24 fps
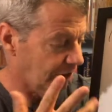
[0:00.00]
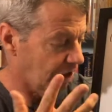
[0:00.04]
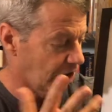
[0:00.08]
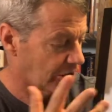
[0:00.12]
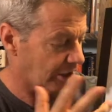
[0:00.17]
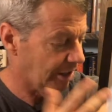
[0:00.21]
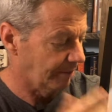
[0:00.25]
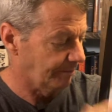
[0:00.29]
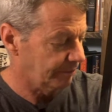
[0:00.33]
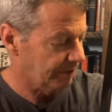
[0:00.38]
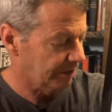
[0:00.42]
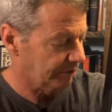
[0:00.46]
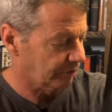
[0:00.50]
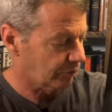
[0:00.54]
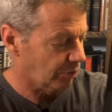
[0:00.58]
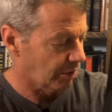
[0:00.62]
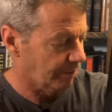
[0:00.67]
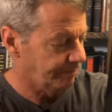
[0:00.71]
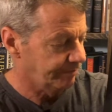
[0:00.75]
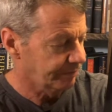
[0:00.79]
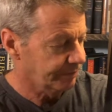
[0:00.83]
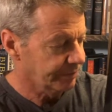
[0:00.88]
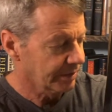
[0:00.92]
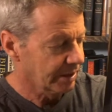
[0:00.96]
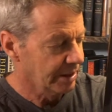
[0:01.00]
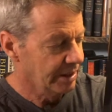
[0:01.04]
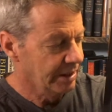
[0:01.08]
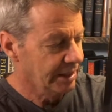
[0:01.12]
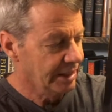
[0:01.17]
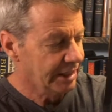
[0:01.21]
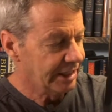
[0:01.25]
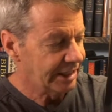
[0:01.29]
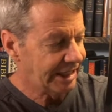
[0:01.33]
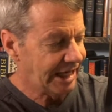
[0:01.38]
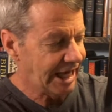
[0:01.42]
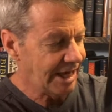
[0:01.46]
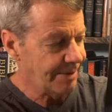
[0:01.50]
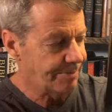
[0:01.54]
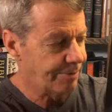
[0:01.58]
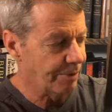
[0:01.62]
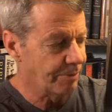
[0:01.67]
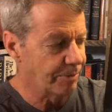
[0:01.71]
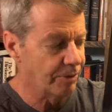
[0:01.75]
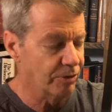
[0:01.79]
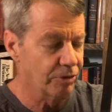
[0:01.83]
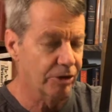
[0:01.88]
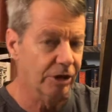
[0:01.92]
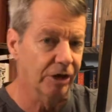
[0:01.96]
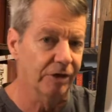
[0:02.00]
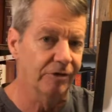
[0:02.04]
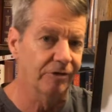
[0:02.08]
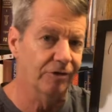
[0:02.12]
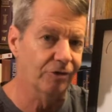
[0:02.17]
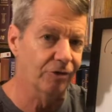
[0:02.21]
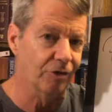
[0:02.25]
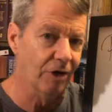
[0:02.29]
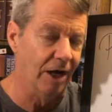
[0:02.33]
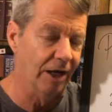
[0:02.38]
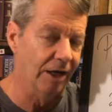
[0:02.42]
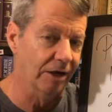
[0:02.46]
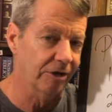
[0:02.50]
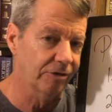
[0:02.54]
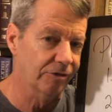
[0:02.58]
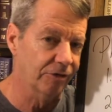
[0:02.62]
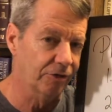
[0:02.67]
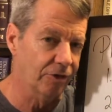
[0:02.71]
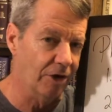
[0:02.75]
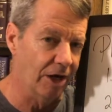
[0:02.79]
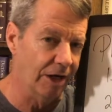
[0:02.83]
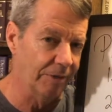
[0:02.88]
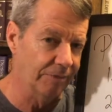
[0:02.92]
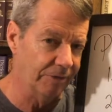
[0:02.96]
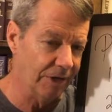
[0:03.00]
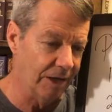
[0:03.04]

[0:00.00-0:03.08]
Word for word: All right, let's go on. Capable good stri- scribes.